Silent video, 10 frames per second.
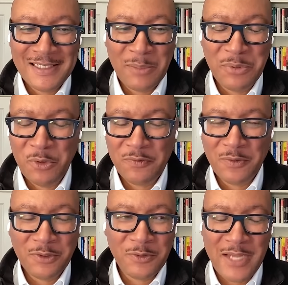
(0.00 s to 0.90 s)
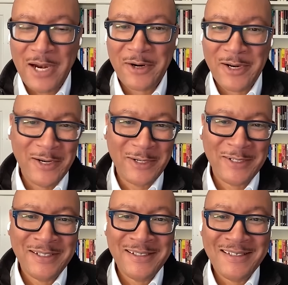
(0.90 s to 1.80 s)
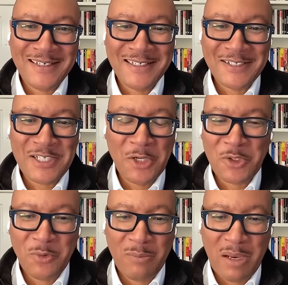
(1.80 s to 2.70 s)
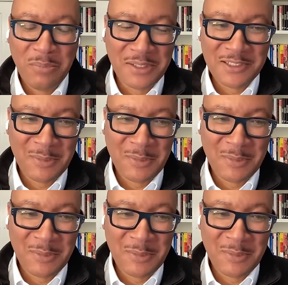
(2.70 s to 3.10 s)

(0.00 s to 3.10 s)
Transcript: a beautiful narrator uh, tell you what my book is